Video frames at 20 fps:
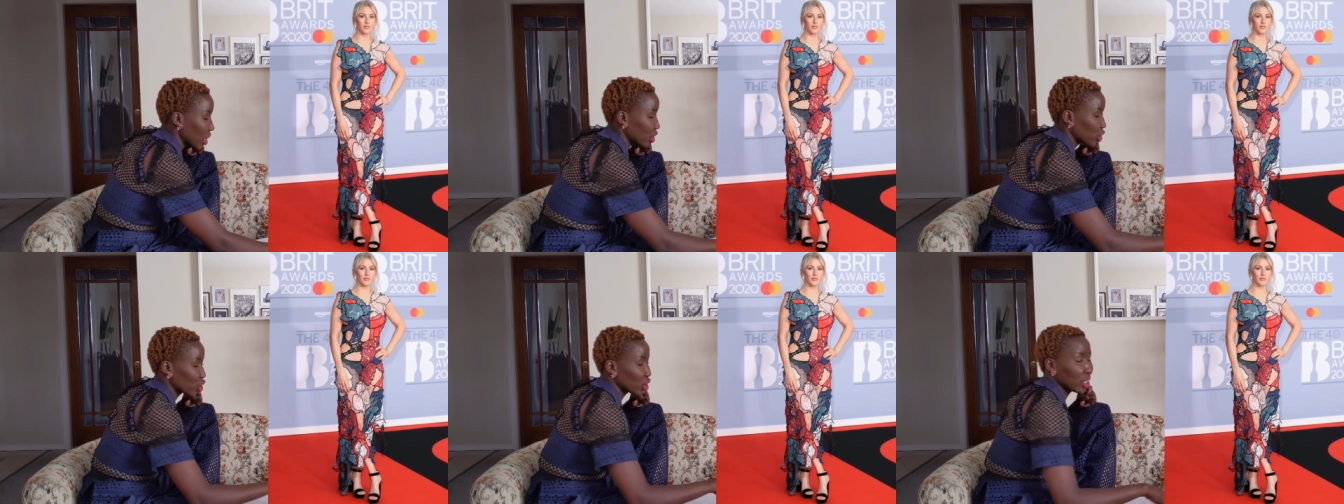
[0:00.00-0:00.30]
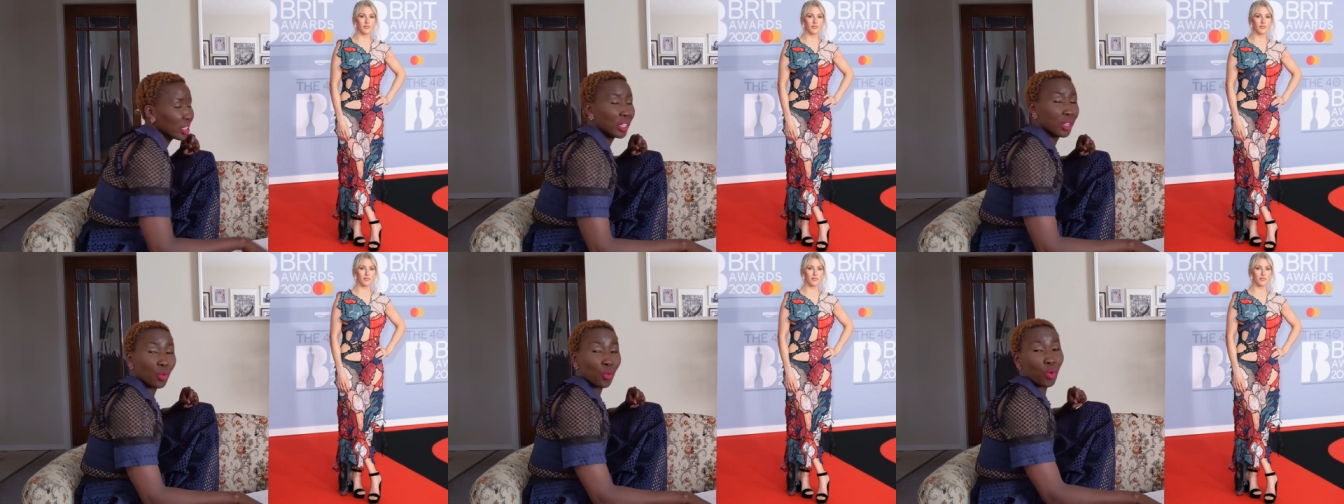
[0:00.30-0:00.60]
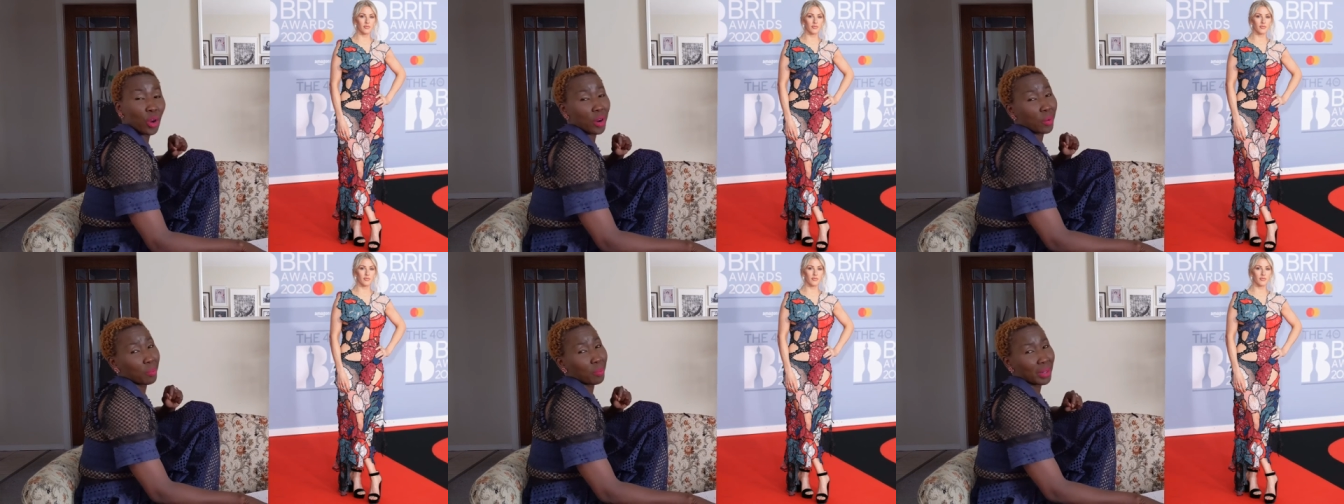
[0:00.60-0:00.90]
she didn't
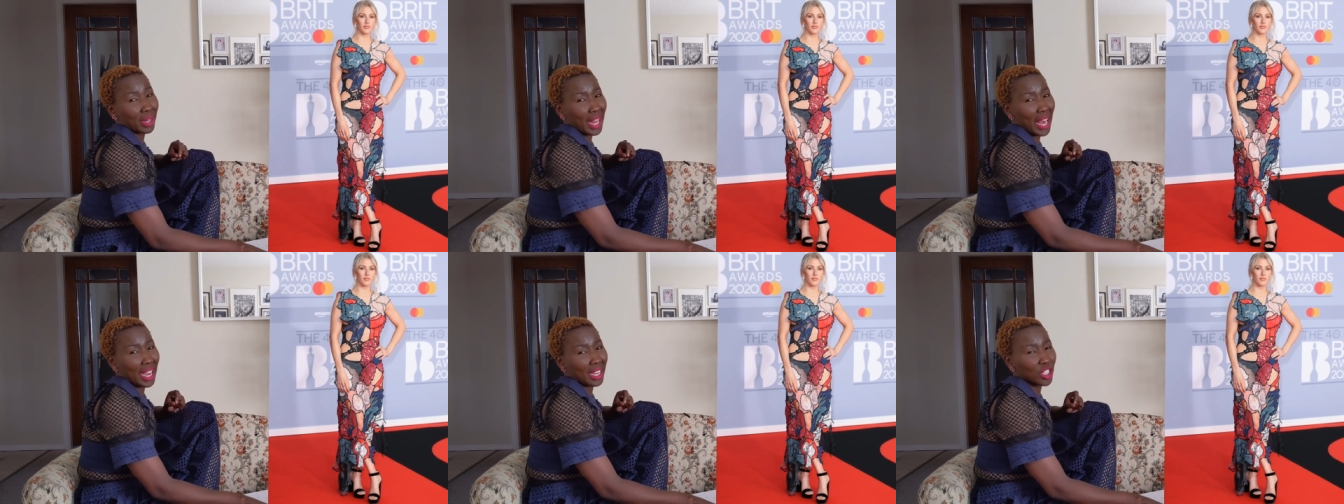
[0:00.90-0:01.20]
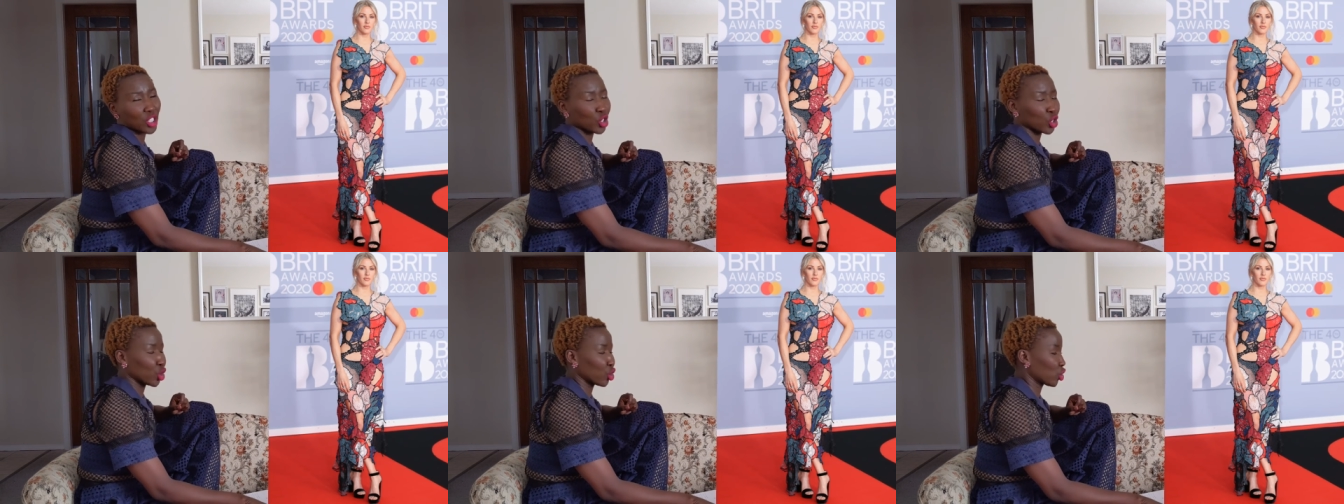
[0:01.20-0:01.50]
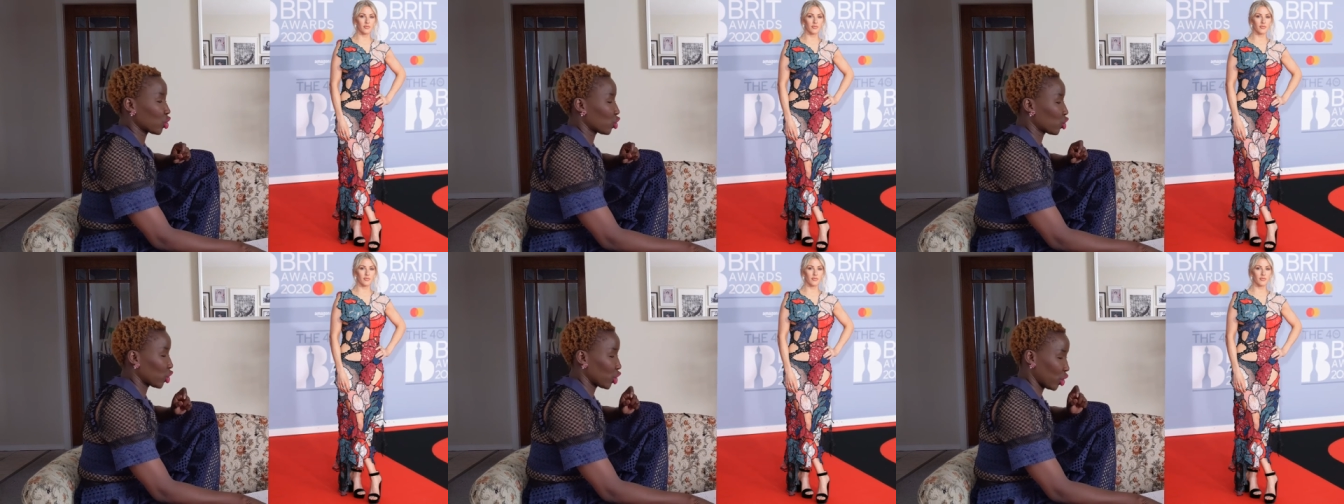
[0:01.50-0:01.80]
wear black
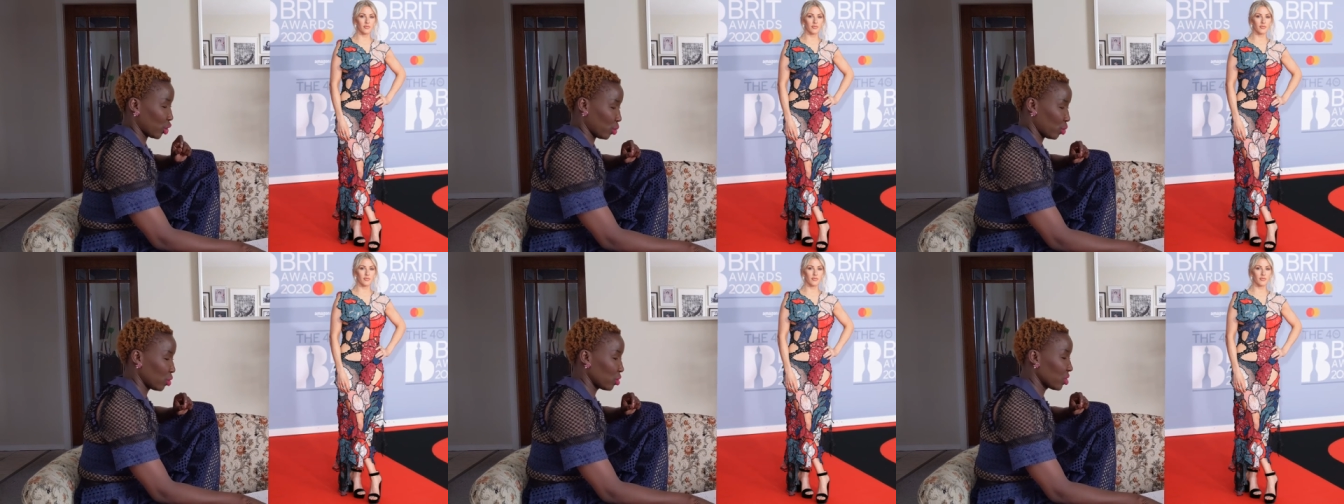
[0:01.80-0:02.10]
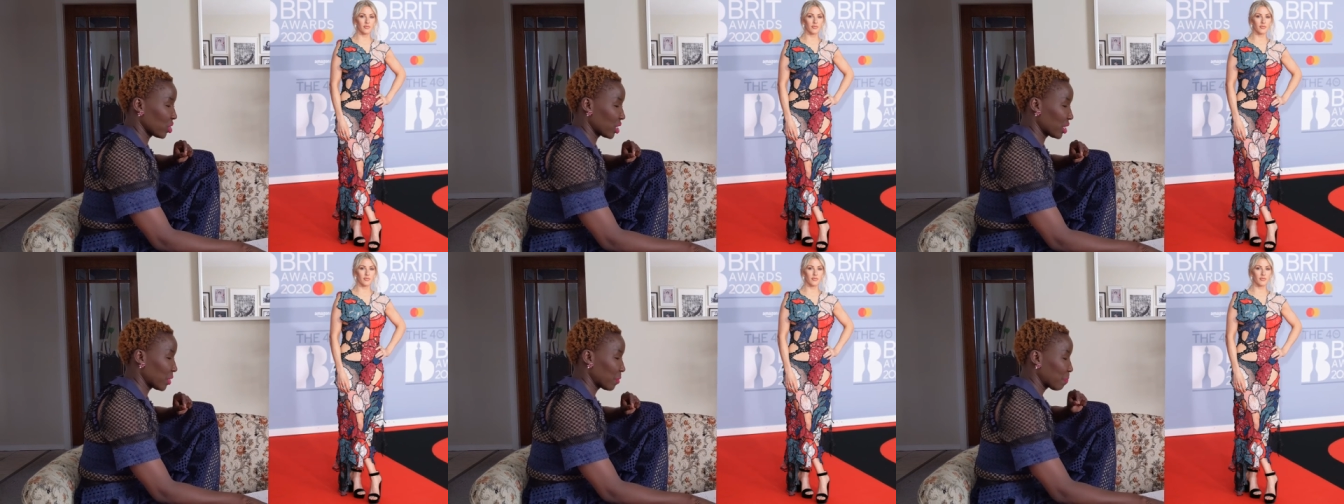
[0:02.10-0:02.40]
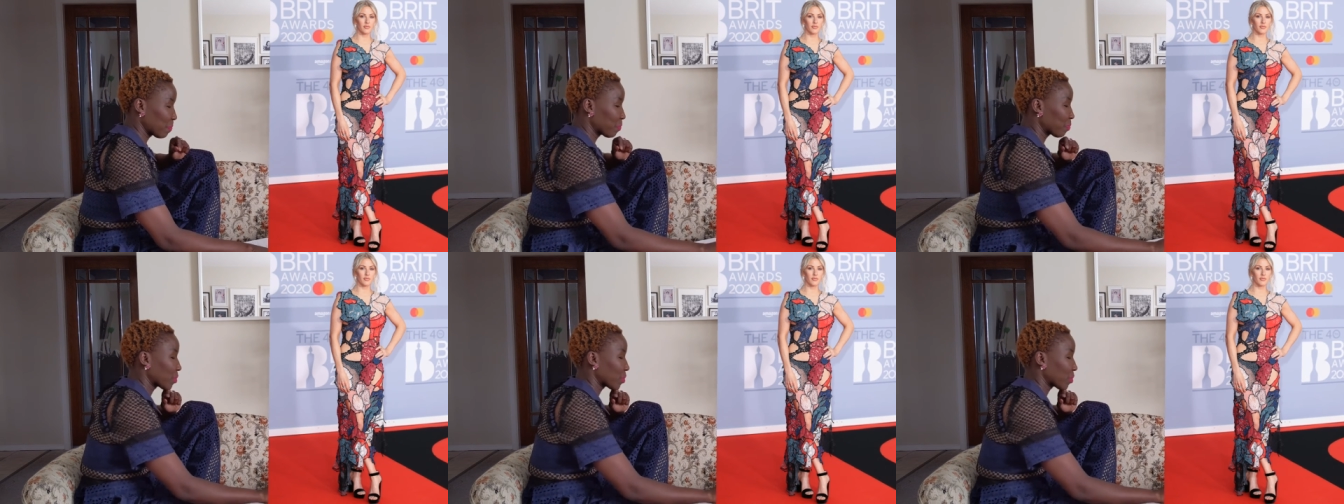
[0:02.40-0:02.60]
shoes,